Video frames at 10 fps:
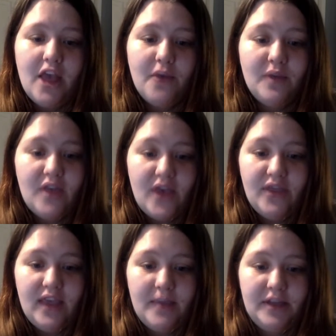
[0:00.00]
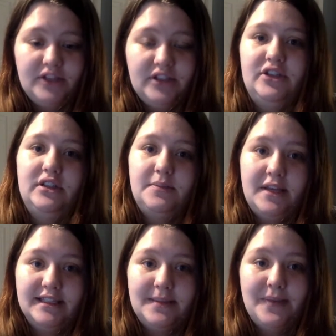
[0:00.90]
Within the MHC genes,
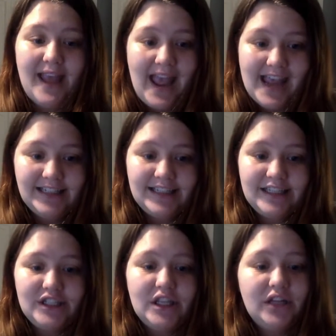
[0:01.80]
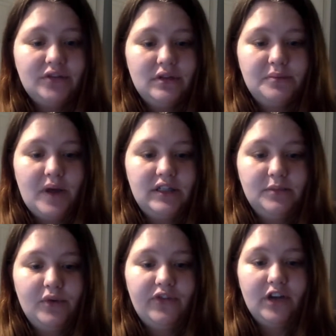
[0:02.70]
PSMB8, the gene that is
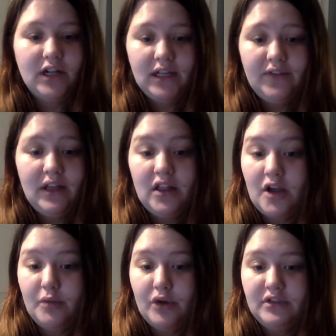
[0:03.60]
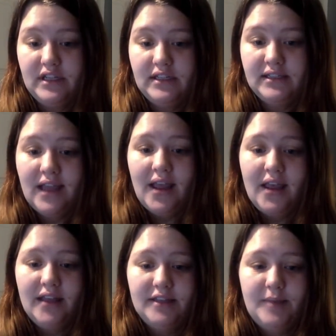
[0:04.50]
responsible for cleaving long proteins
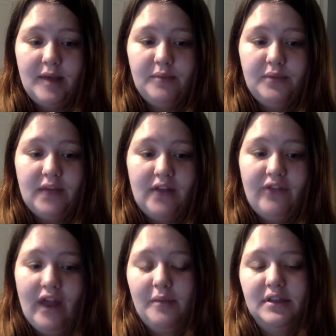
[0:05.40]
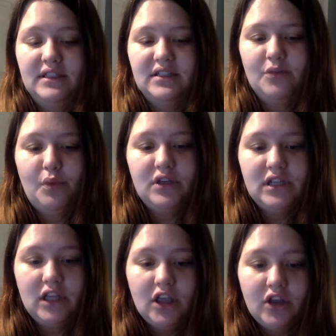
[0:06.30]
into peptide fragments, is of
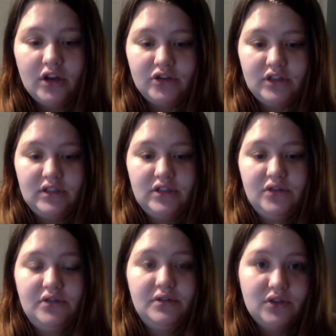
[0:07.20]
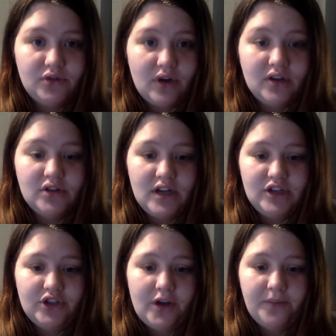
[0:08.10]
particular interest due to its strange
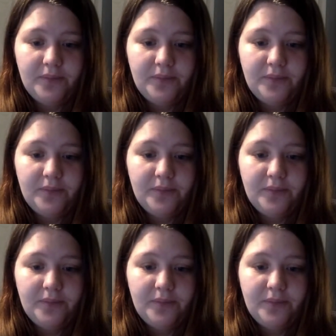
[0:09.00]
nature.